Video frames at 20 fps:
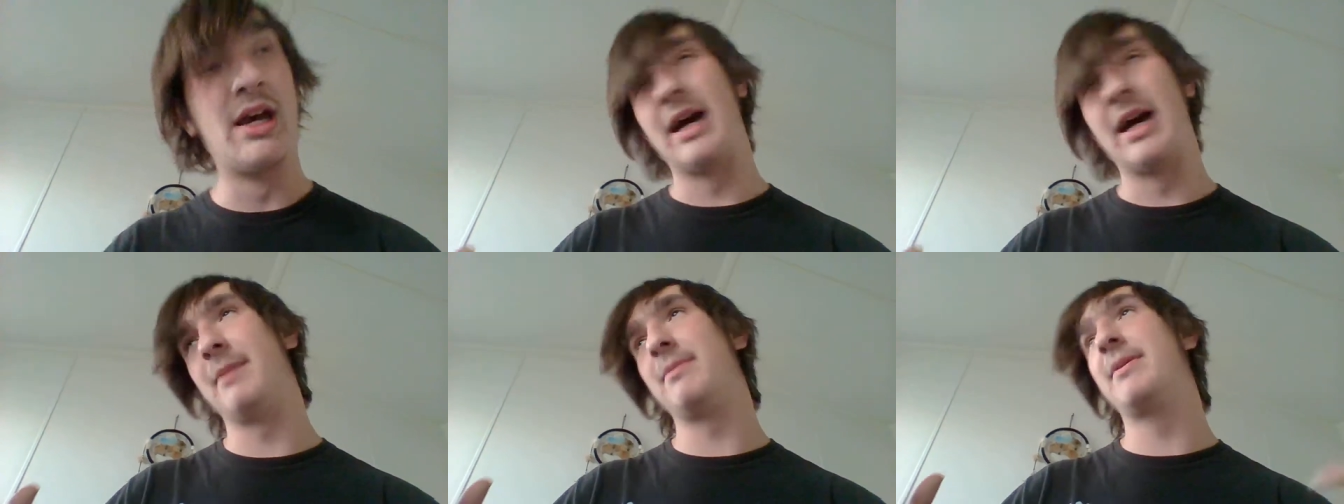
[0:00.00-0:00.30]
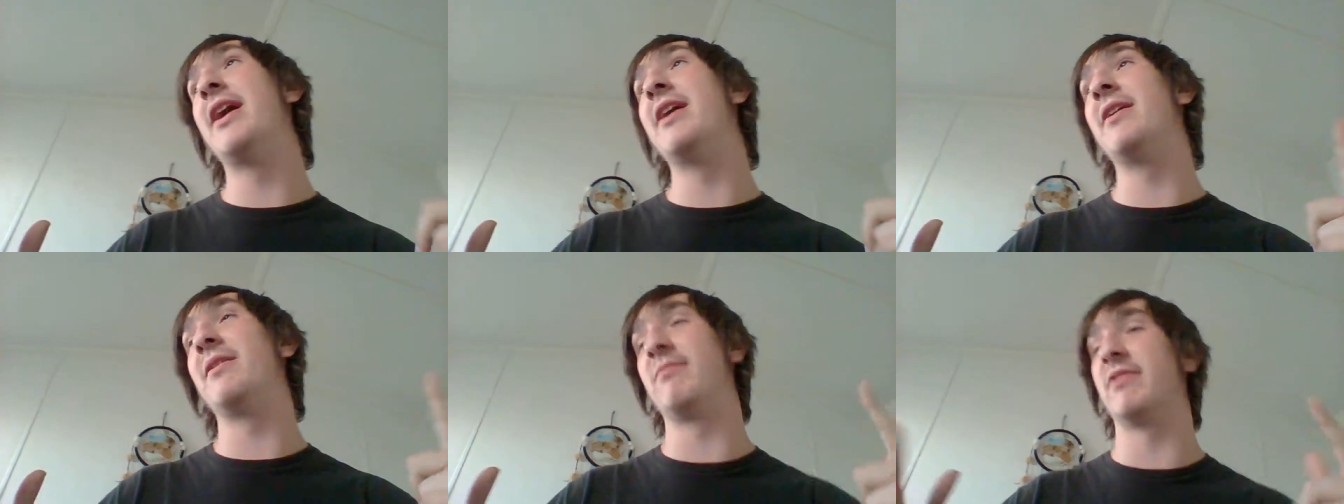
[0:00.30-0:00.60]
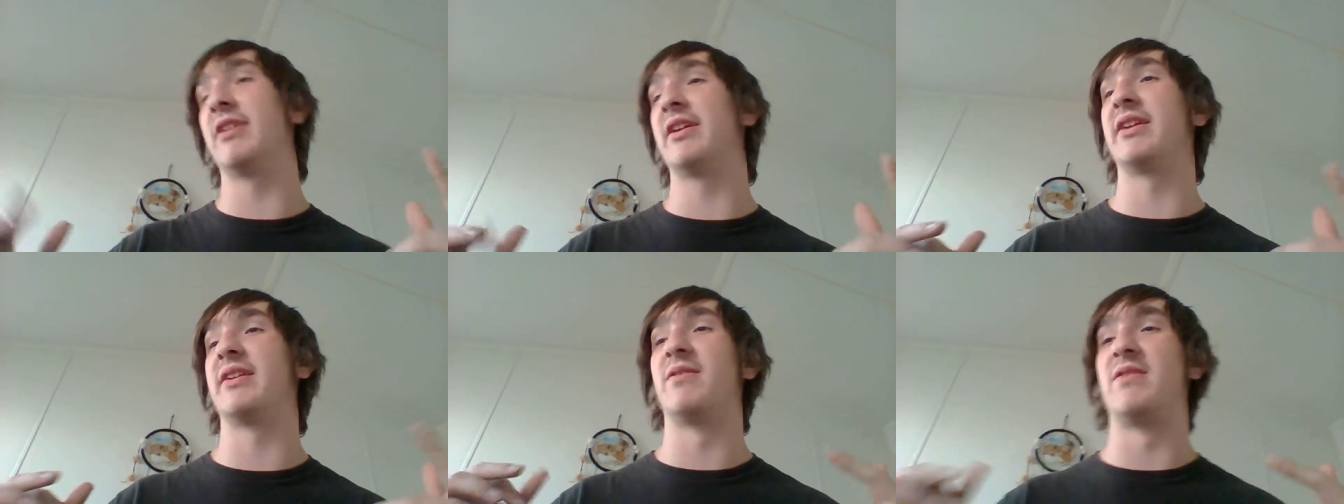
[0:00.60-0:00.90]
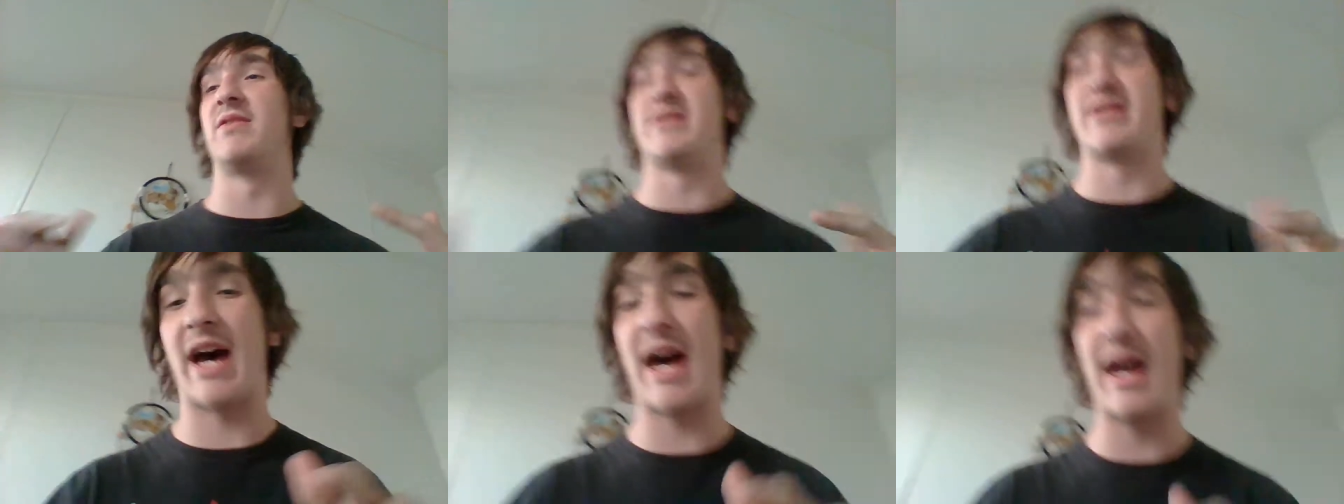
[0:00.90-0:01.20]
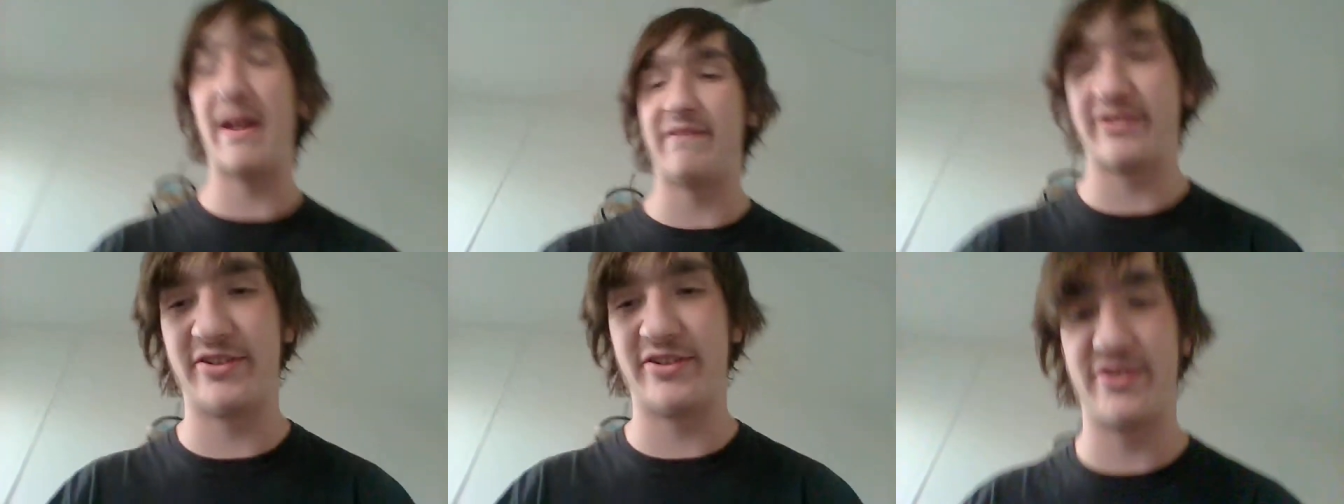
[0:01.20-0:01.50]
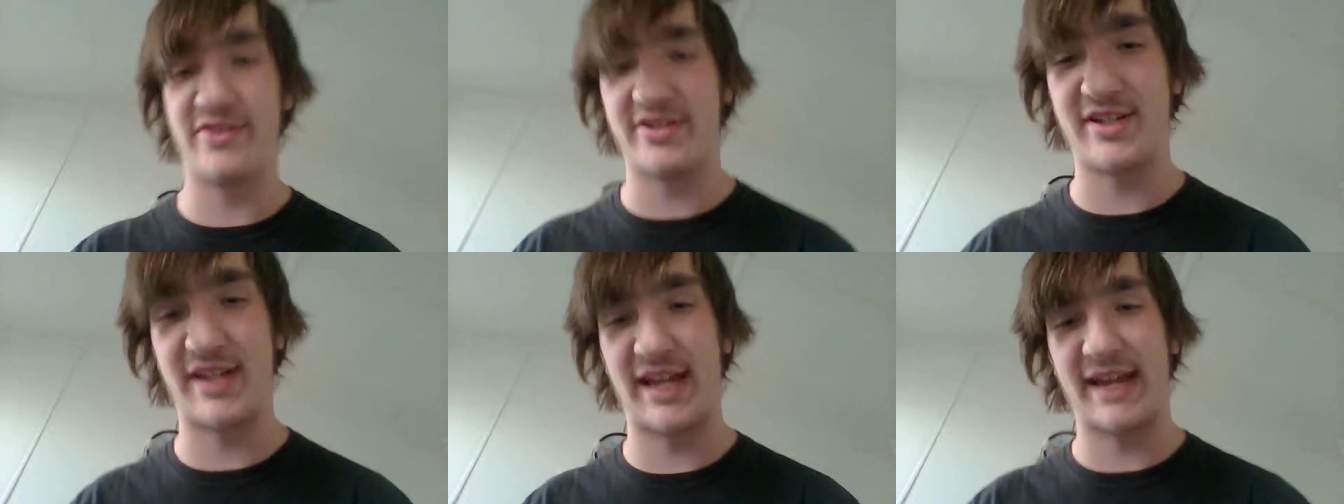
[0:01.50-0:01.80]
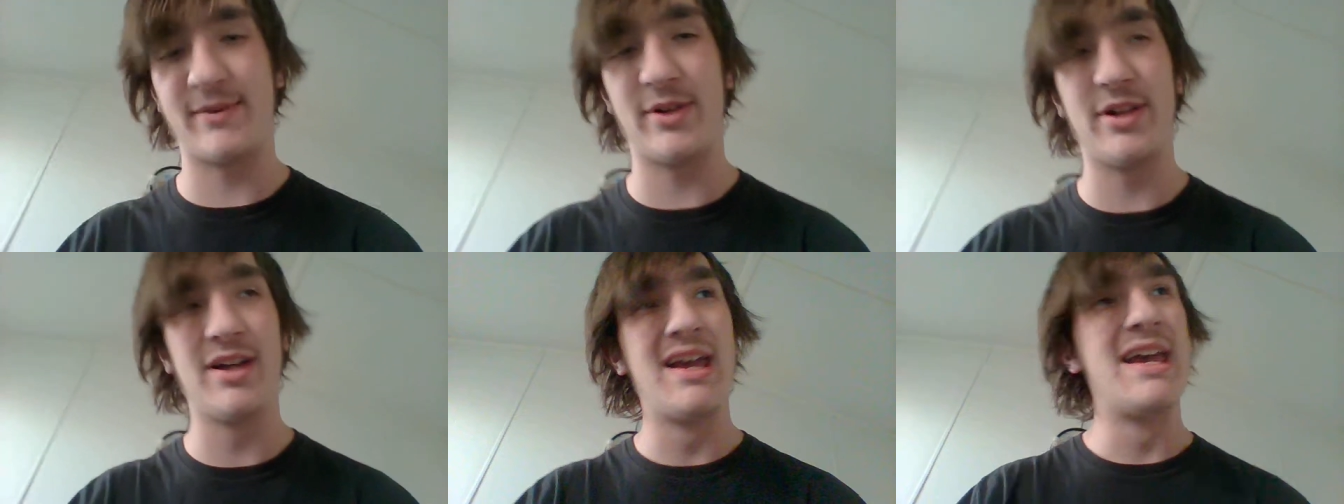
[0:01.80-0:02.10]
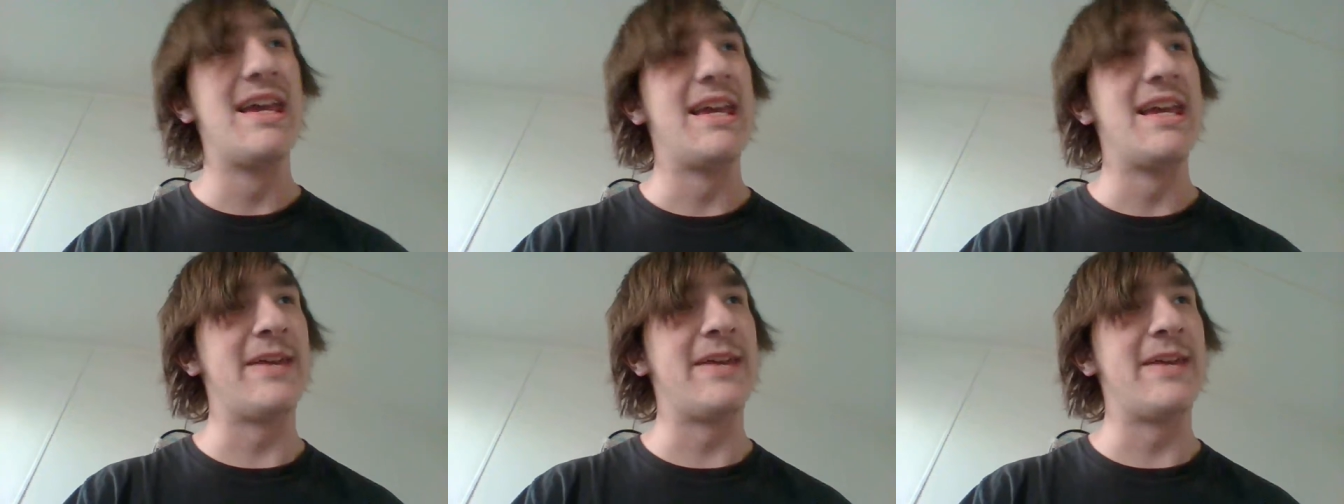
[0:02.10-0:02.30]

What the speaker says: I'm getting ready to dive under the table.